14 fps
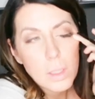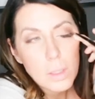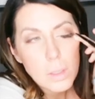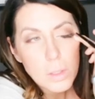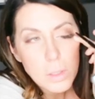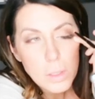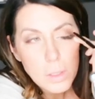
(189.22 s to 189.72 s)

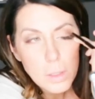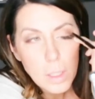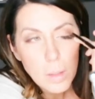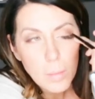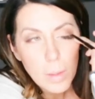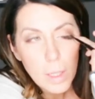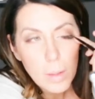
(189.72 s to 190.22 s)
It's just
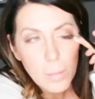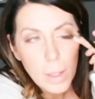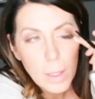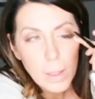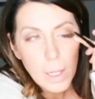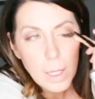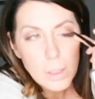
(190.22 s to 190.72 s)
gonna make
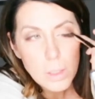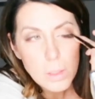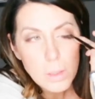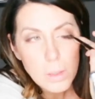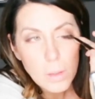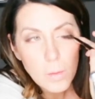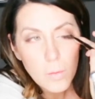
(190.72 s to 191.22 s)
my
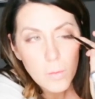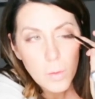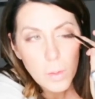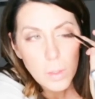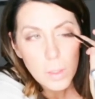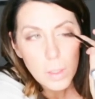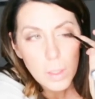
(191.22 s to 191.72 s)
lashes look
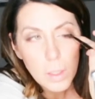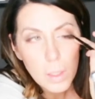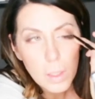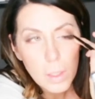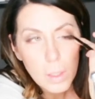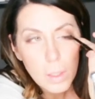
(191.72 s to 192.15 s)
fuller.